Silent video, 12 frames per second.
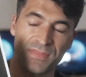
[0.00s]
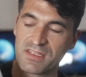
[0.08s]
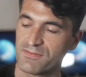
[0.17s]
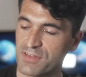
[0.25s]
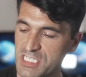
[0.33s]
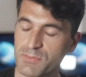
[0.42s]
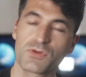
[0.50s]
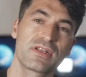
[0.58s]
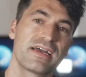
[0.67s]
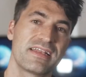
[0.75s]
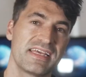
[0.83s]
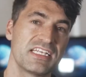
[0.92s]
Visible
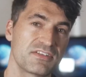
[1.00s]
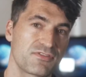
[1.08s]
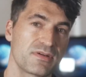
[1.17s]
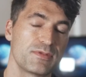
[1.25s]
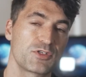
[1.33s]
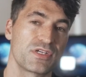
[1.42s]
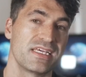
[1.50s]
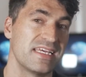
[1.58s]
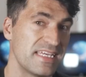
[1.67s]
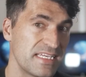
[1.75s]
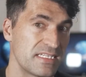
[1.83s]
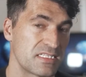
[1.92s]
light interferometry
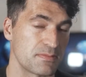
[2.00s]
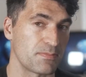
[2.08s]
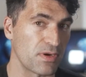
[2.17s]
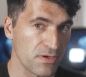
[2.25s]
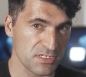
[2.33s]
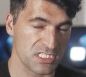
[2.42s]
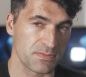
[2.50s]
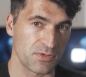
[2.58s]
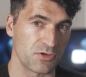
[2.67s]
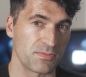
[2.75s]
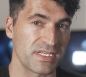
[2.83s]
is possible,